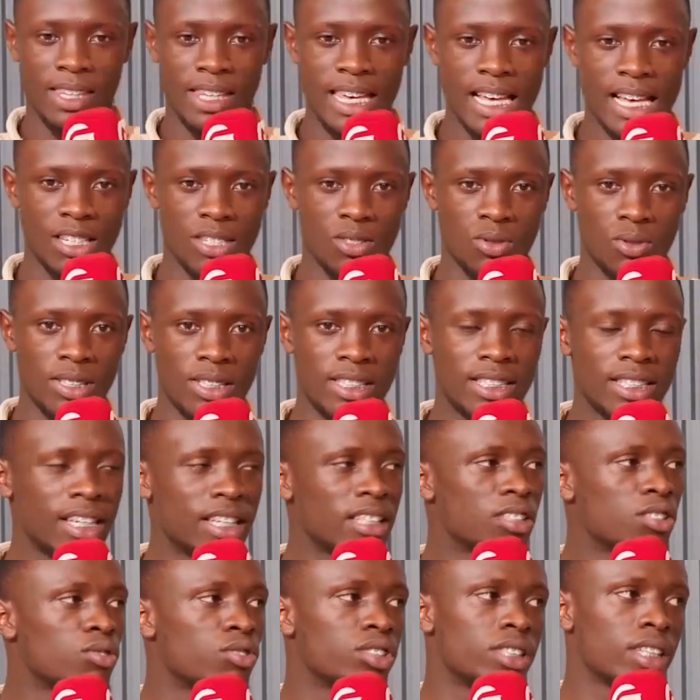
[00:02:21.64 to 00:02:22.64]
Yeah, so it
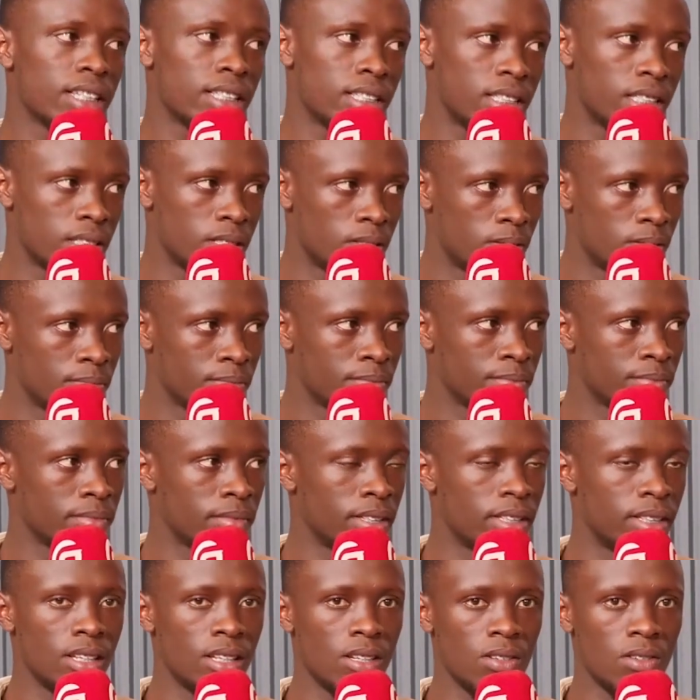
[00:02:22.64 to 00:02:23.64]
changed to Churchill
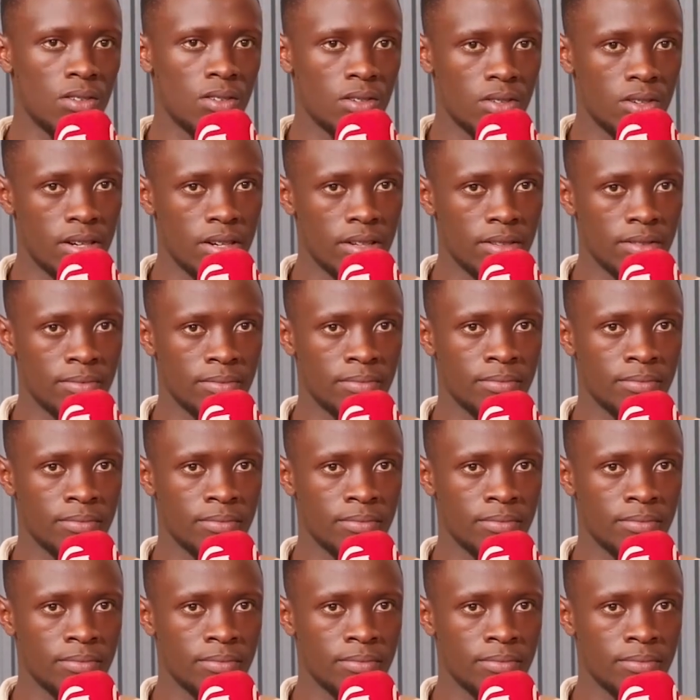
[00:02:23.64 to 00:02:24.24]
in the long run.